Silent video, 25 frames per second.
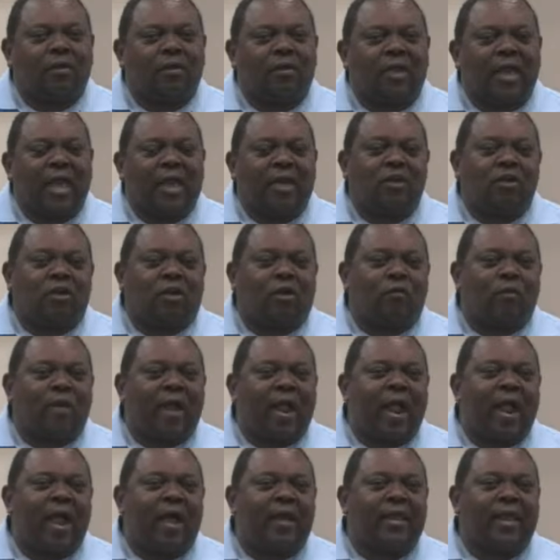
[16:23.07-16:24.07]
And I look
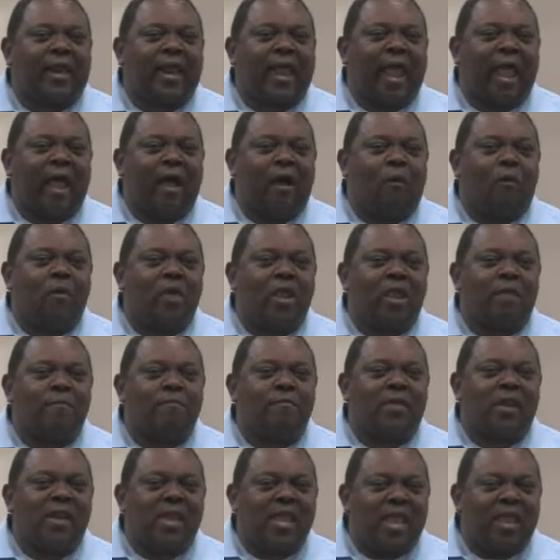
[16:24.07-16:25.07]
around at how we
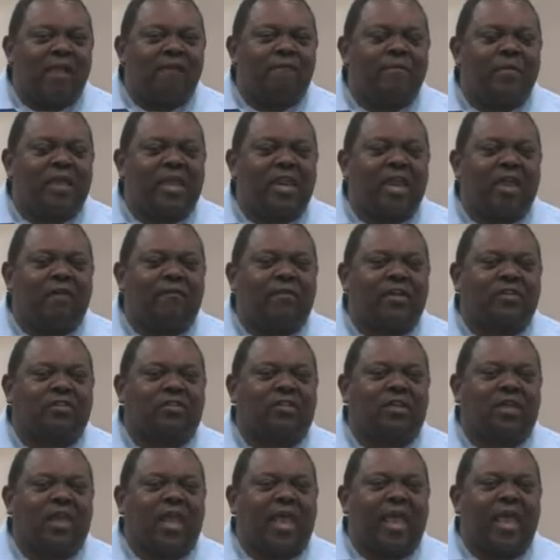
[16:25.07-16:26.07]
live, many of us
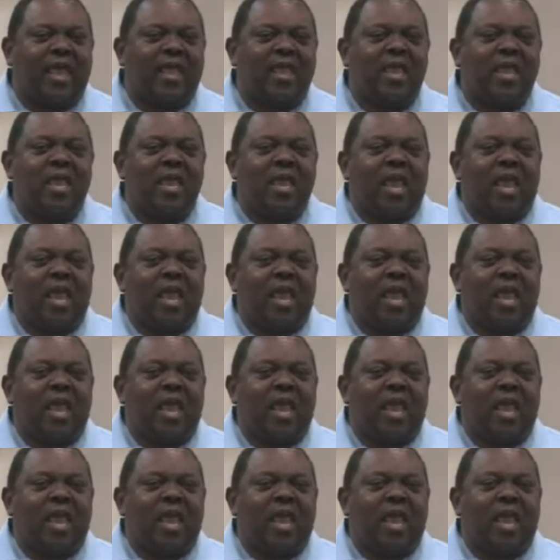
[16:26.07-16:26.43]
today,